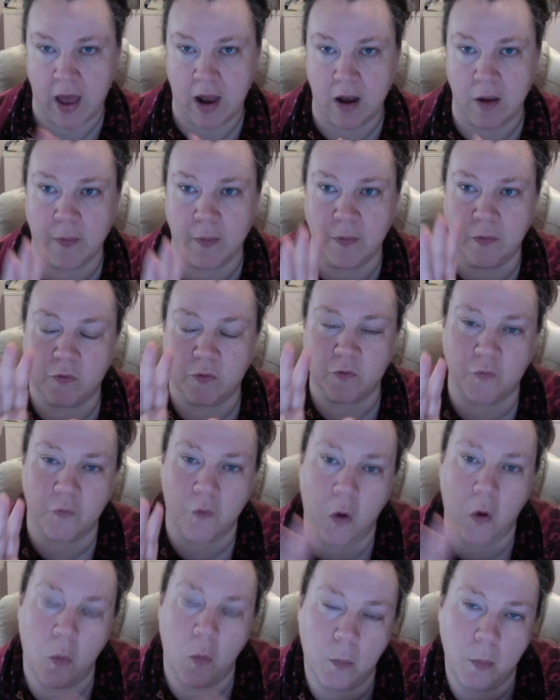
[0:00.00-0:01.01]
elements
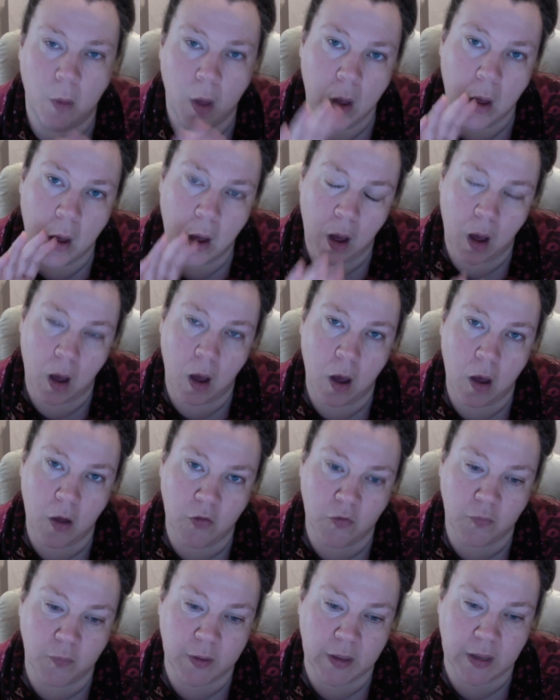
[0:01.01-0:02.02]
from
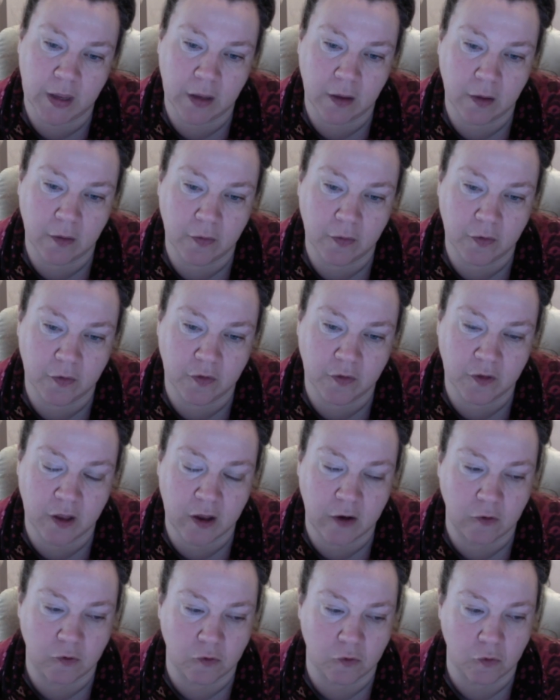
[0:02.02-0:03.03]
earth being the
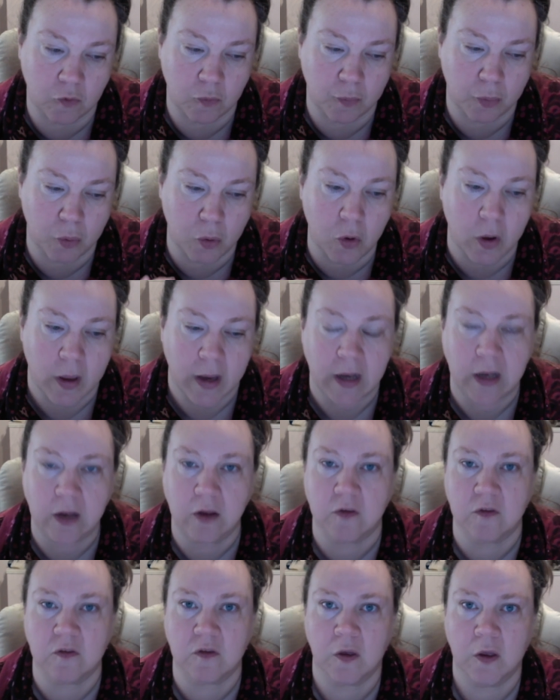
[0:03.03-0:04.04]
central
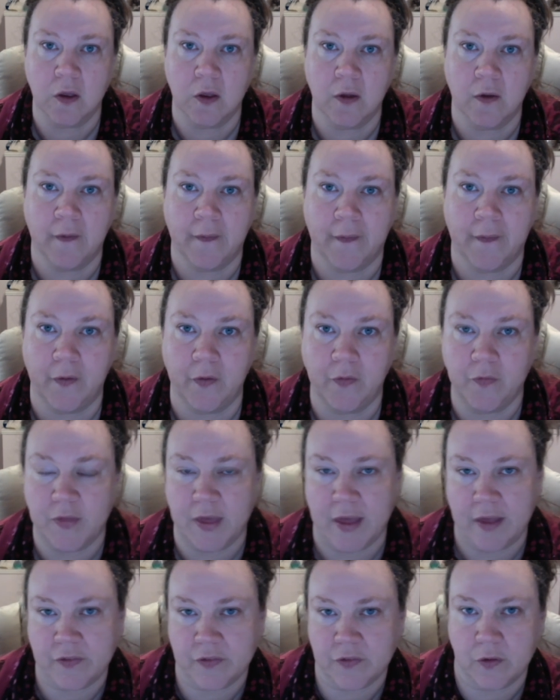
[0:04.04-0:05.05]
point of
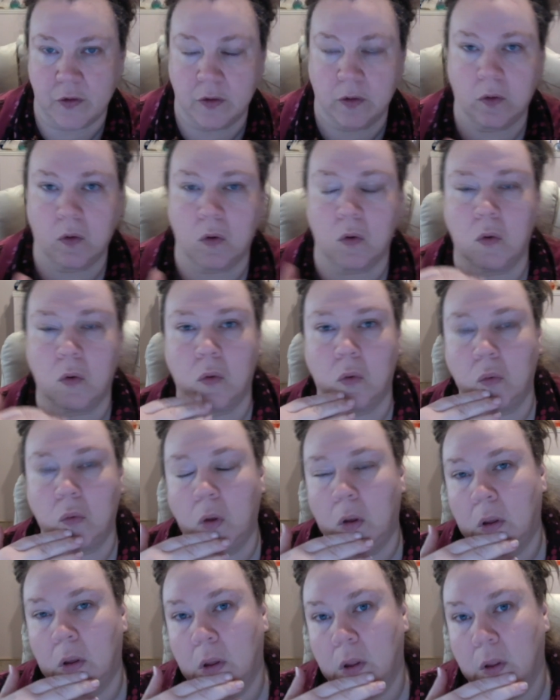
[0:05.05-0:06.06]
that cycle,
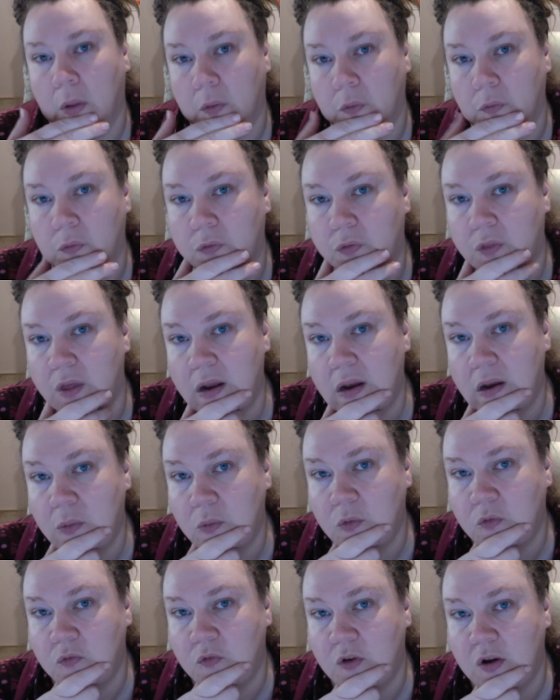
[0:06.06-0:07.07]
then it
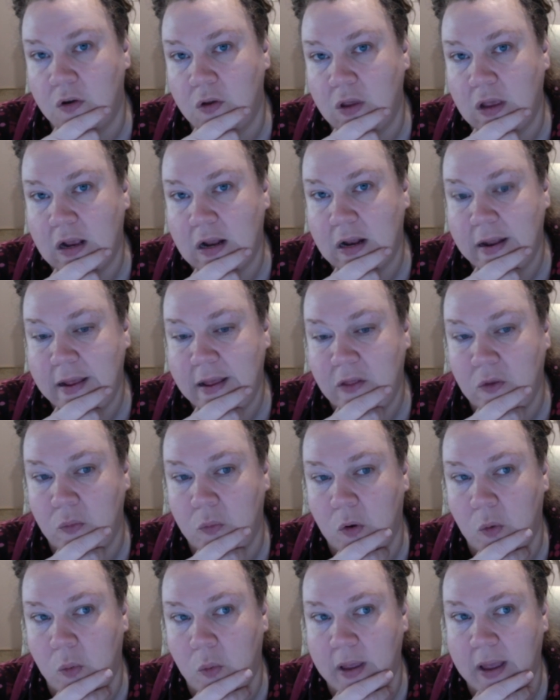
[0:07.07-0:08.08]
was very clear that
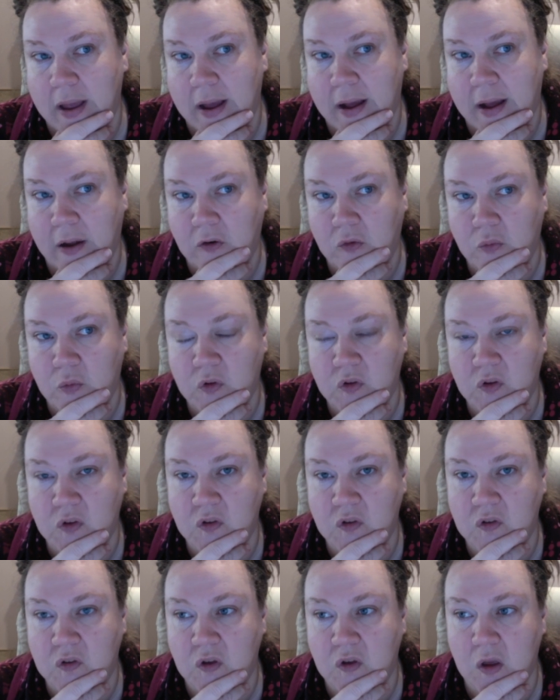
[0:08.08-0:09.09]
what we had was a
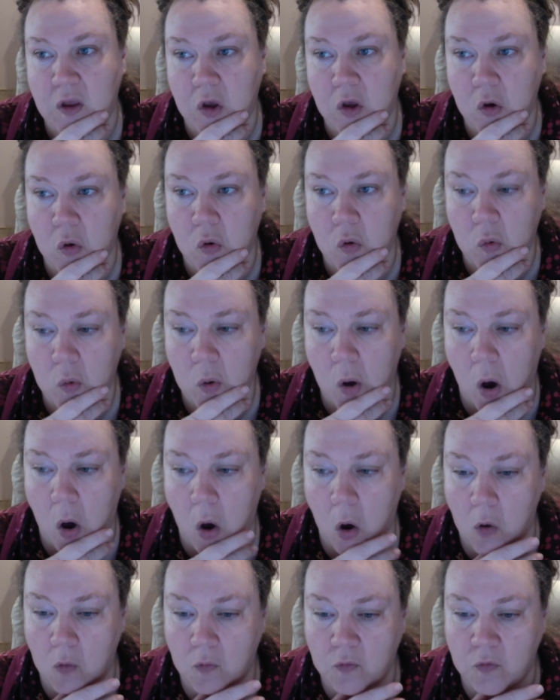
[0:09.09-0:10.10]
cycle
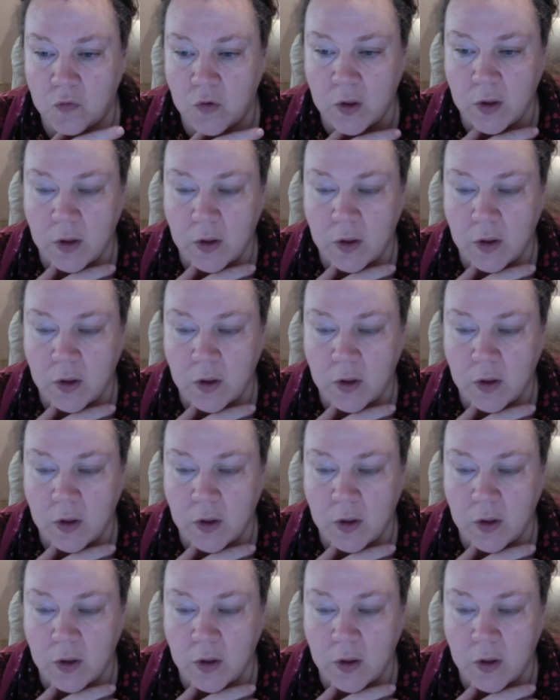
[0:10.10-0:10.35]
of